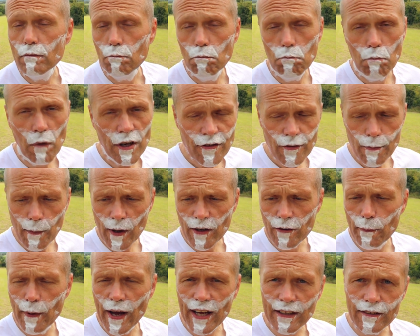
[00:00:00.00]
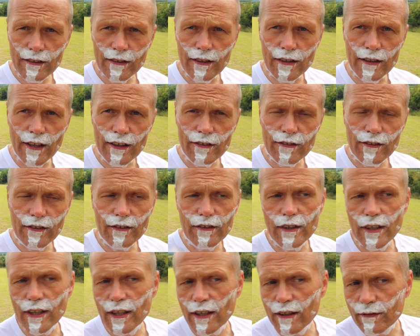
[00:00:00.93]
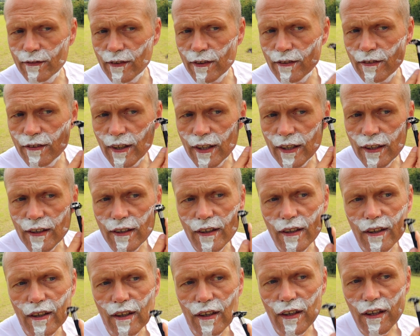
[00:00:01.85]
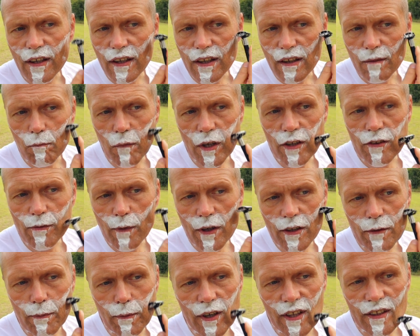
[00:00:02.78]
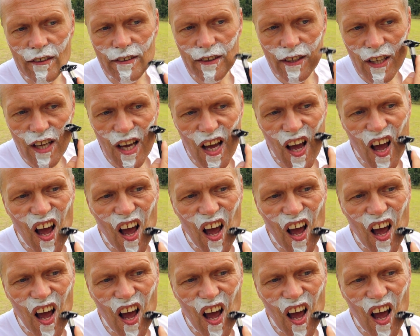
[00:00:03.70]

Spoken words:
Much, much better than this, I have to say. Much, much better.